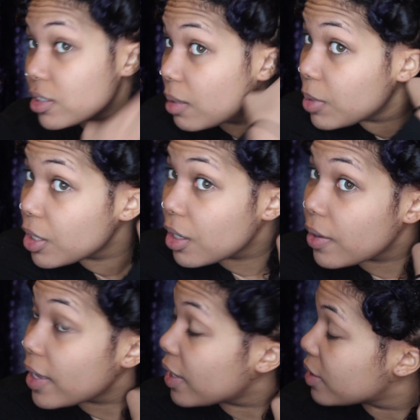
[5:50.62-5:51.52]
So I'm gonna
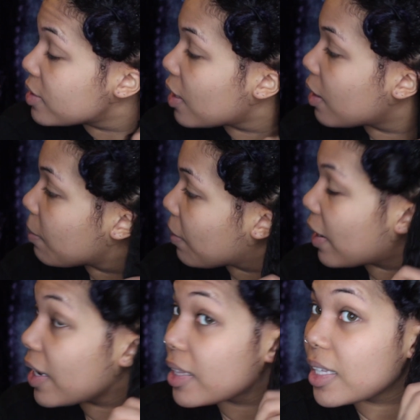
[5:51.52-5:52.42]
go ahead and start
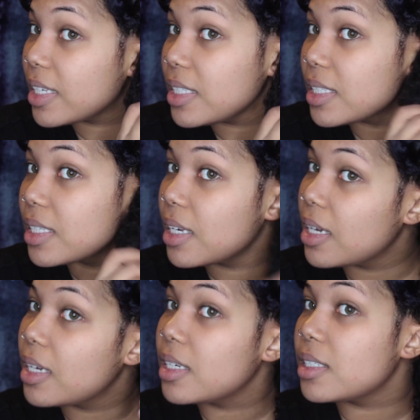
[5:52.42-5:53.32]
applying this
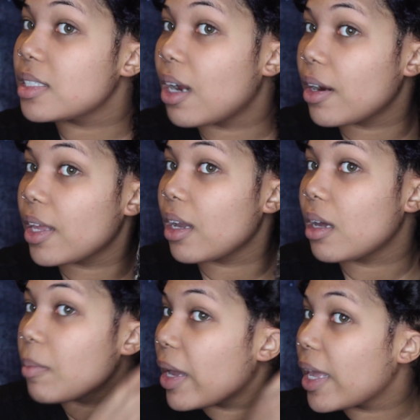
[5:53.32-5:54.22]
starting
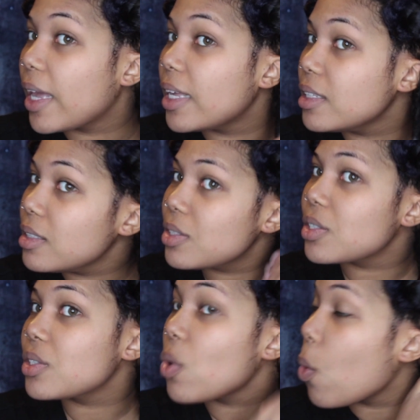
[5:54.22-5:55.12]
on my
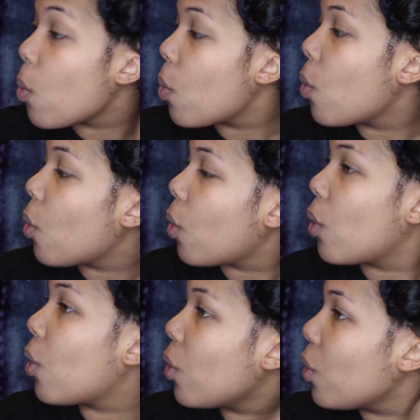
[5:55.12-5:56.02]
ends.
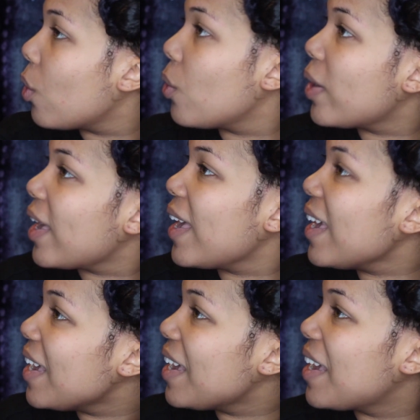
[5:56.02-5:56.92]

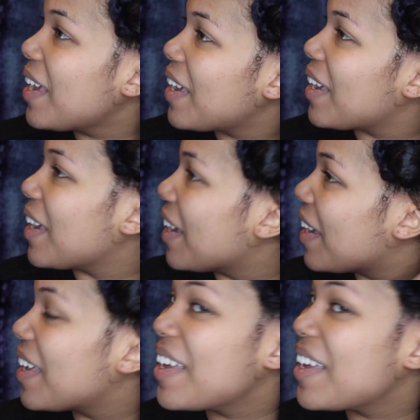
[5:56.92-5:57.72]
Okay.